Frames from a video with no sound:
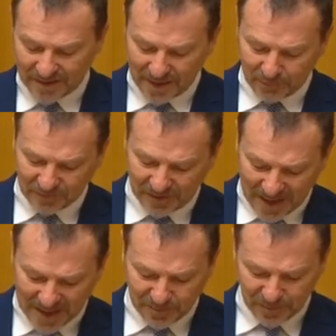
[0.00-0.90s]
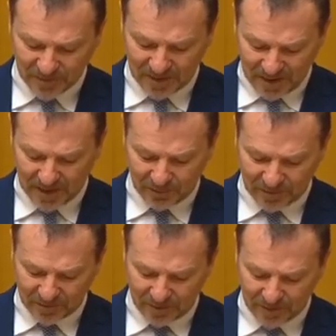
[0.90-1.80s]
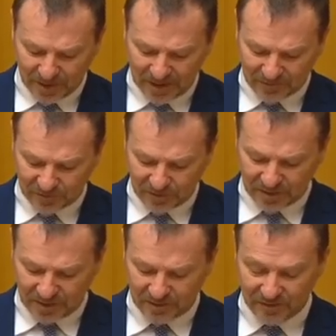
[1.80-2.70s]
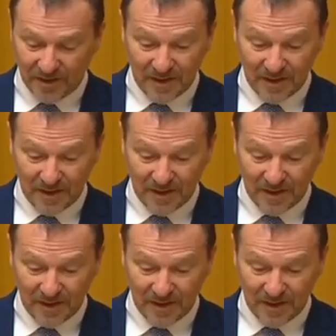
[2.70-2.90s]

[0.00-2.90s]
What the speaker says: That was an 80% increase over the last 2 years